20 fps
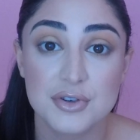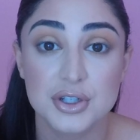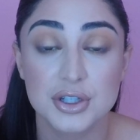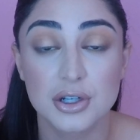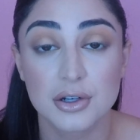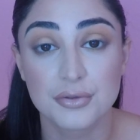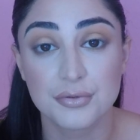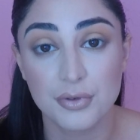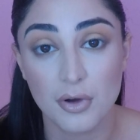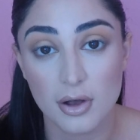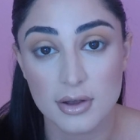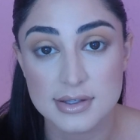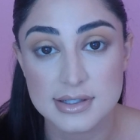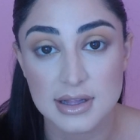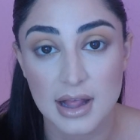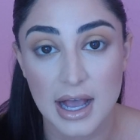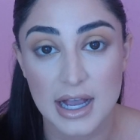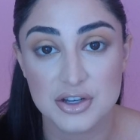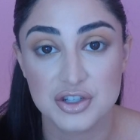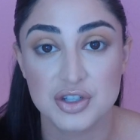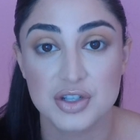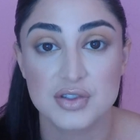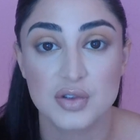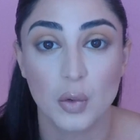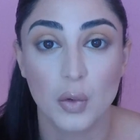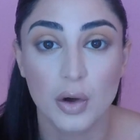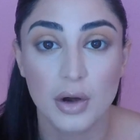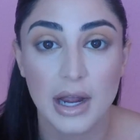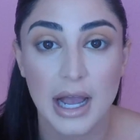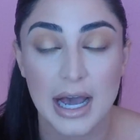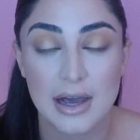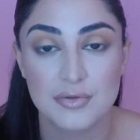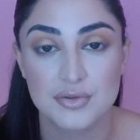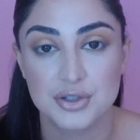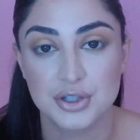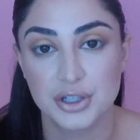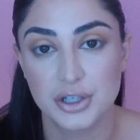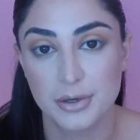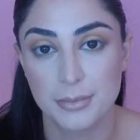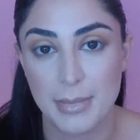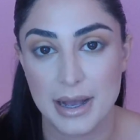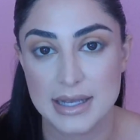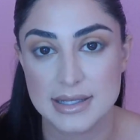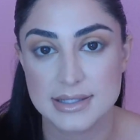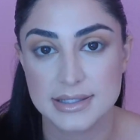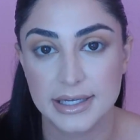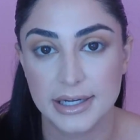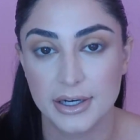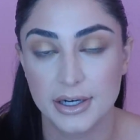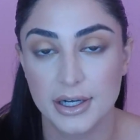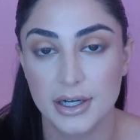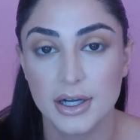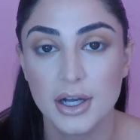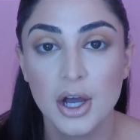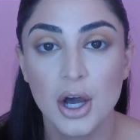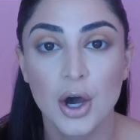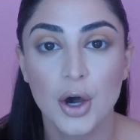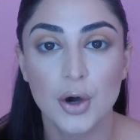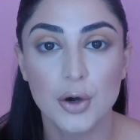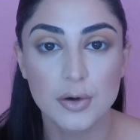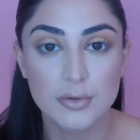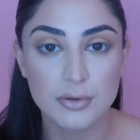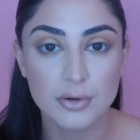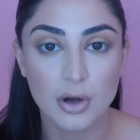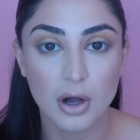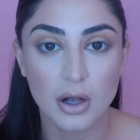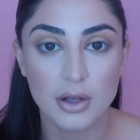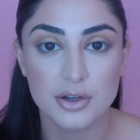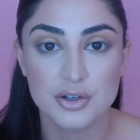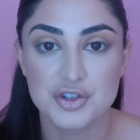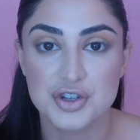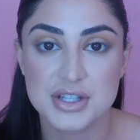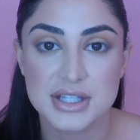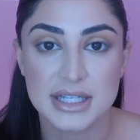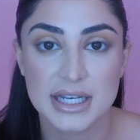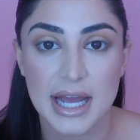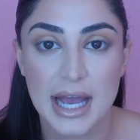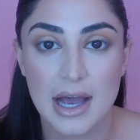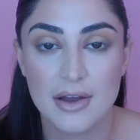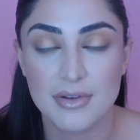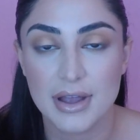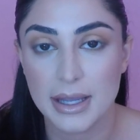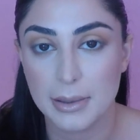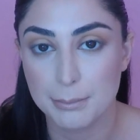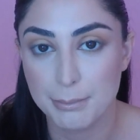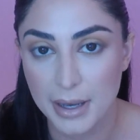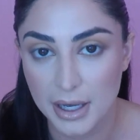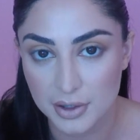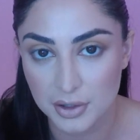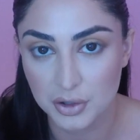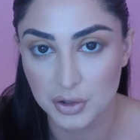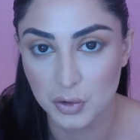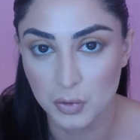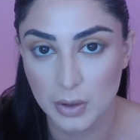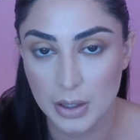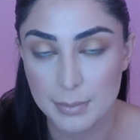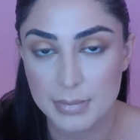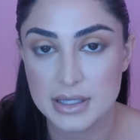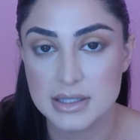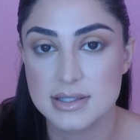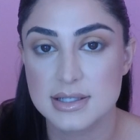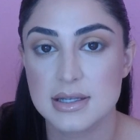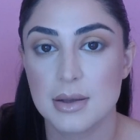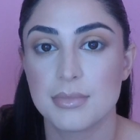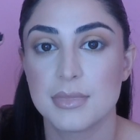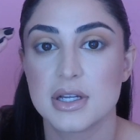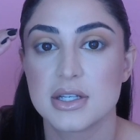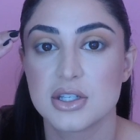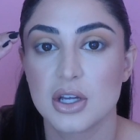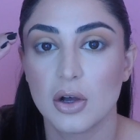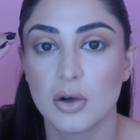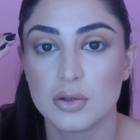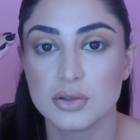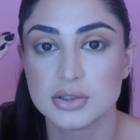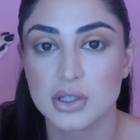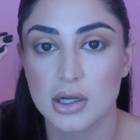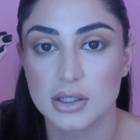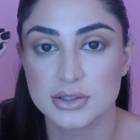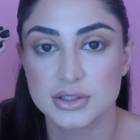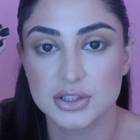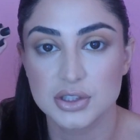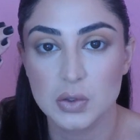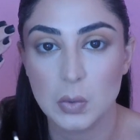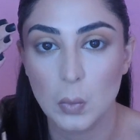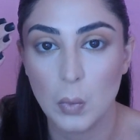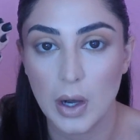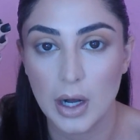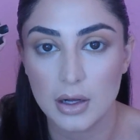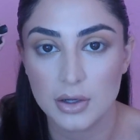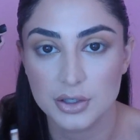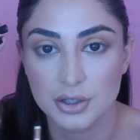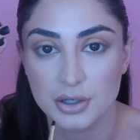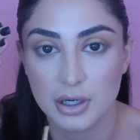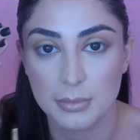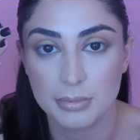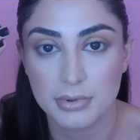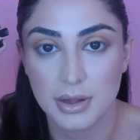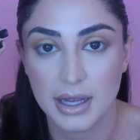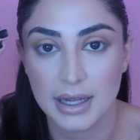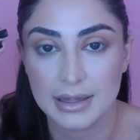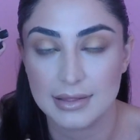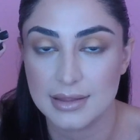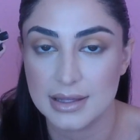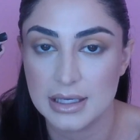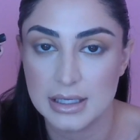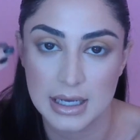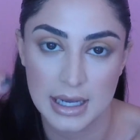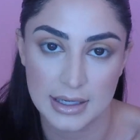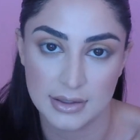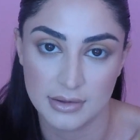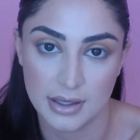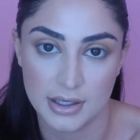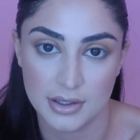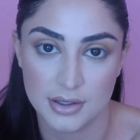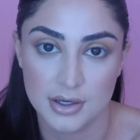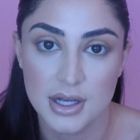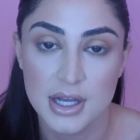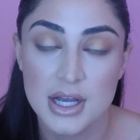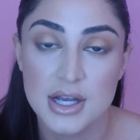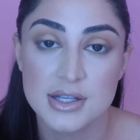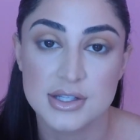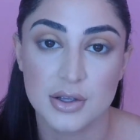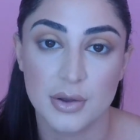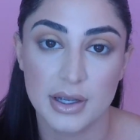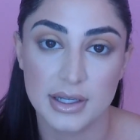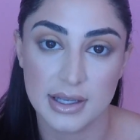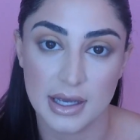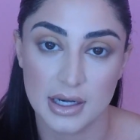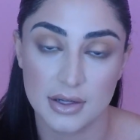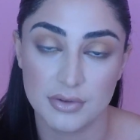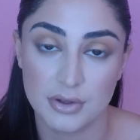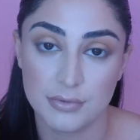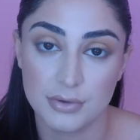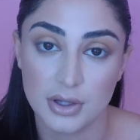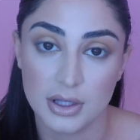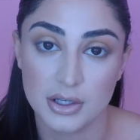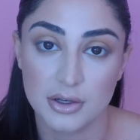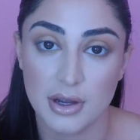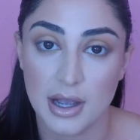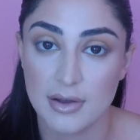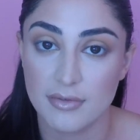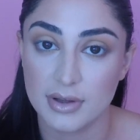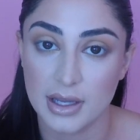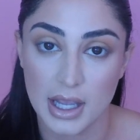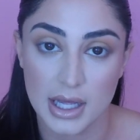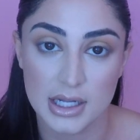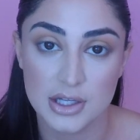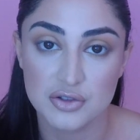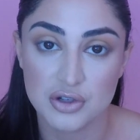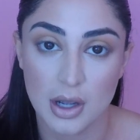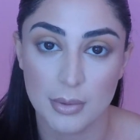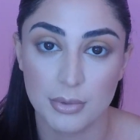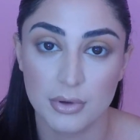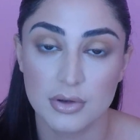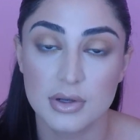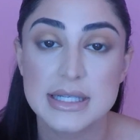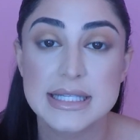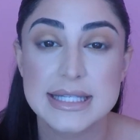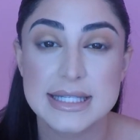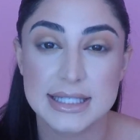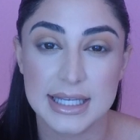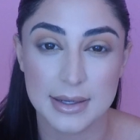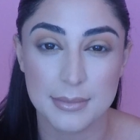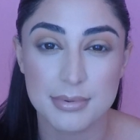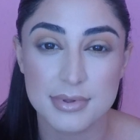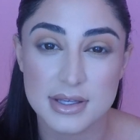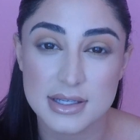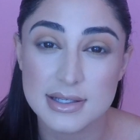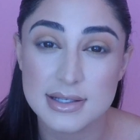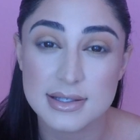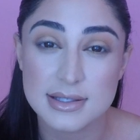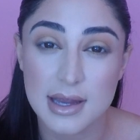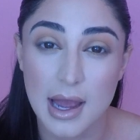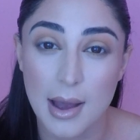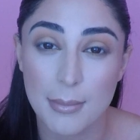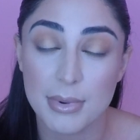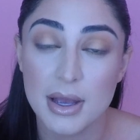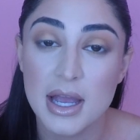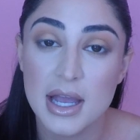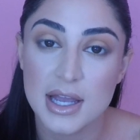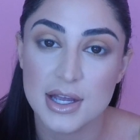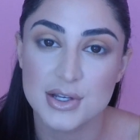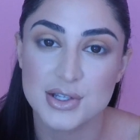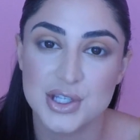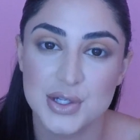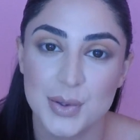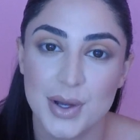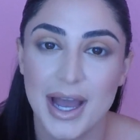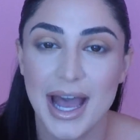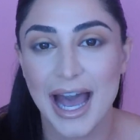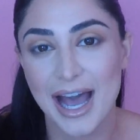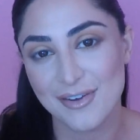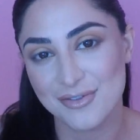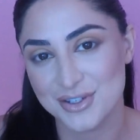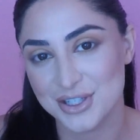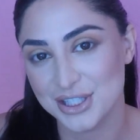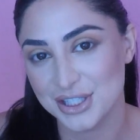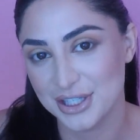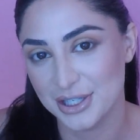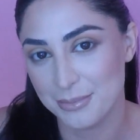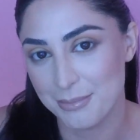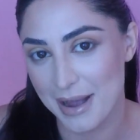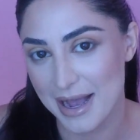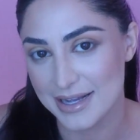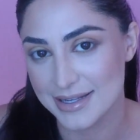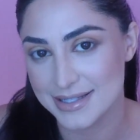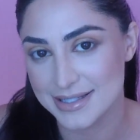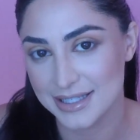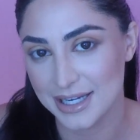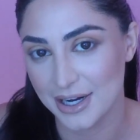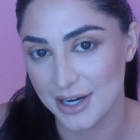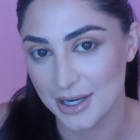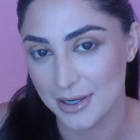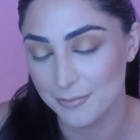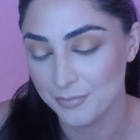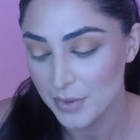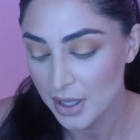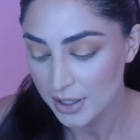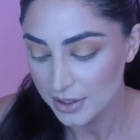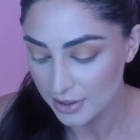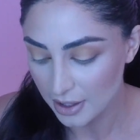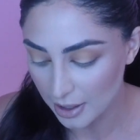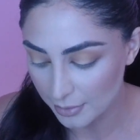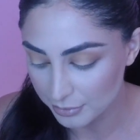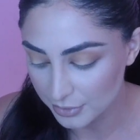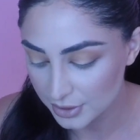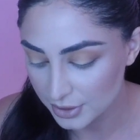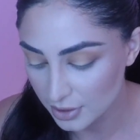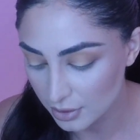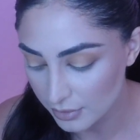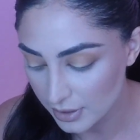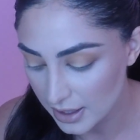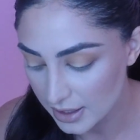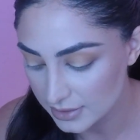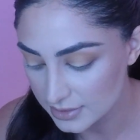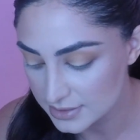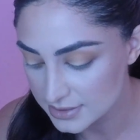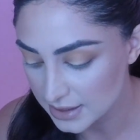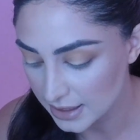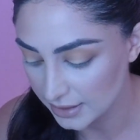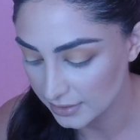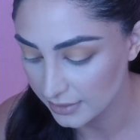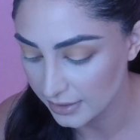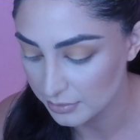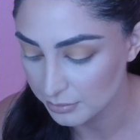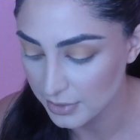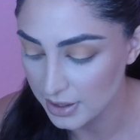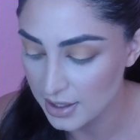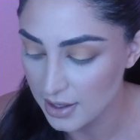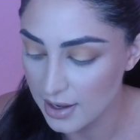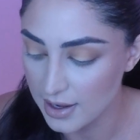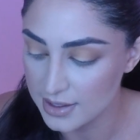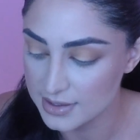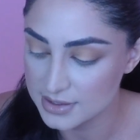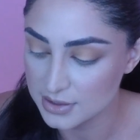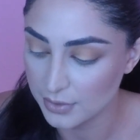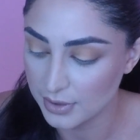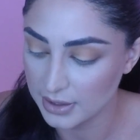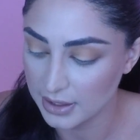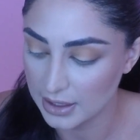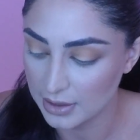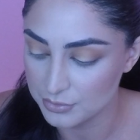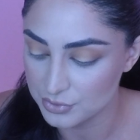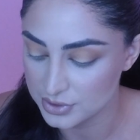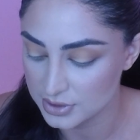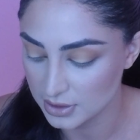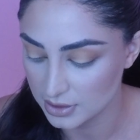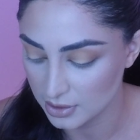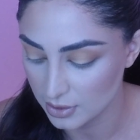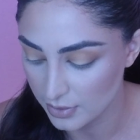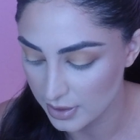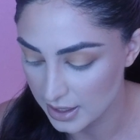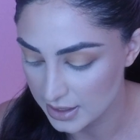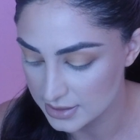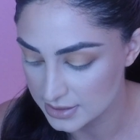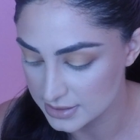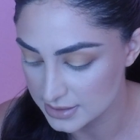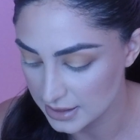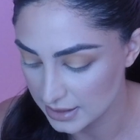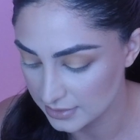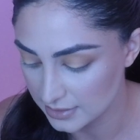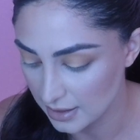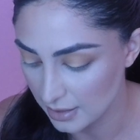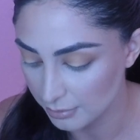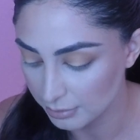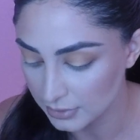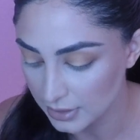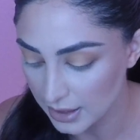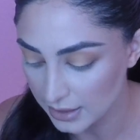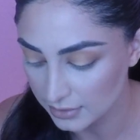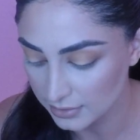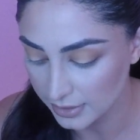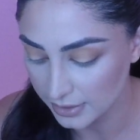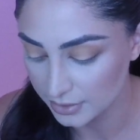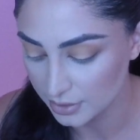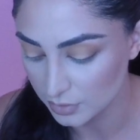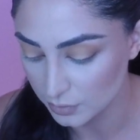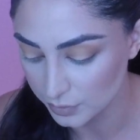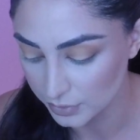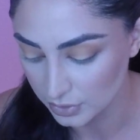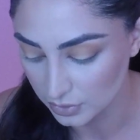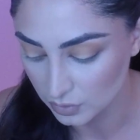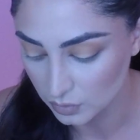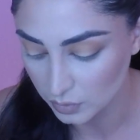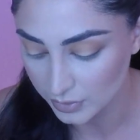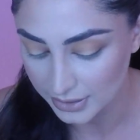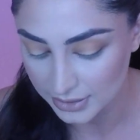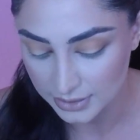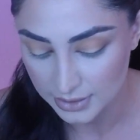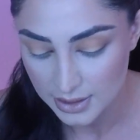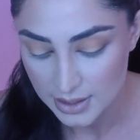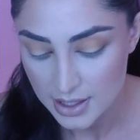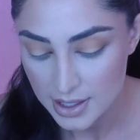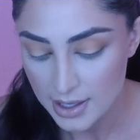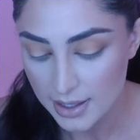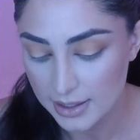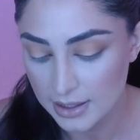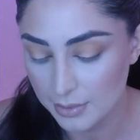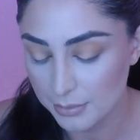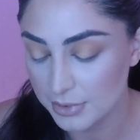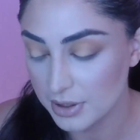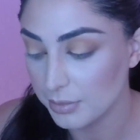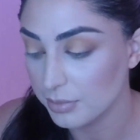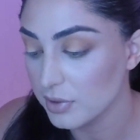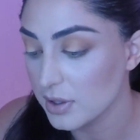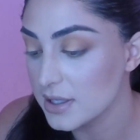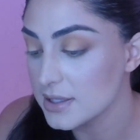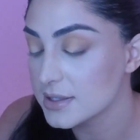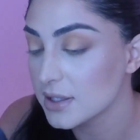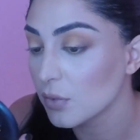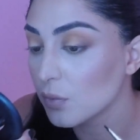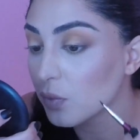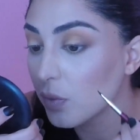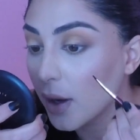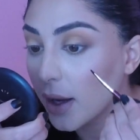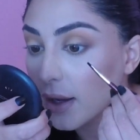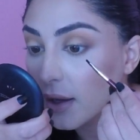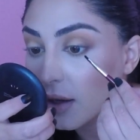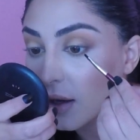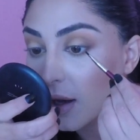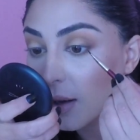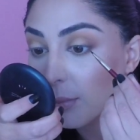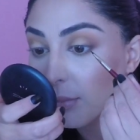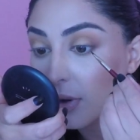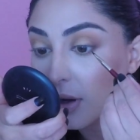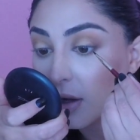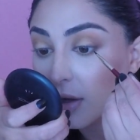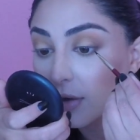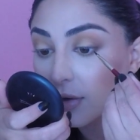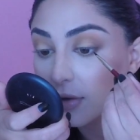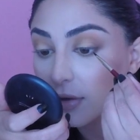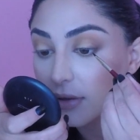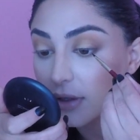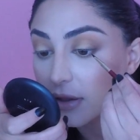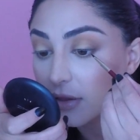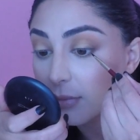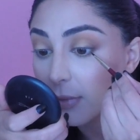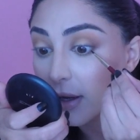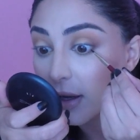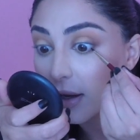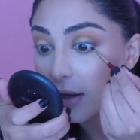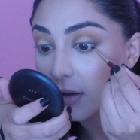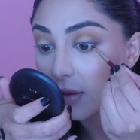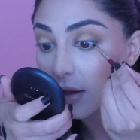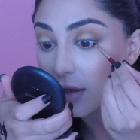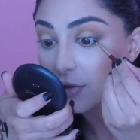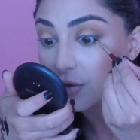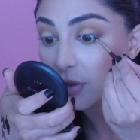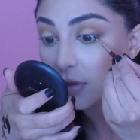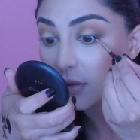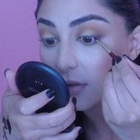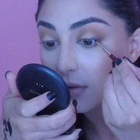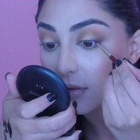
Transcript: your false lashes or after your mascara. Overall, you're just going to have a better grip and something to hold on to while you're applying the eyeliner. So again, if you feel like you're having any trouble, skip this step and do it after your mascara. Now I'm going to go ahead and tight line my eyes. So again, I'm just going to go ahead and take that black liner real quick, and I'm going to place it right up underneath my eyelashes.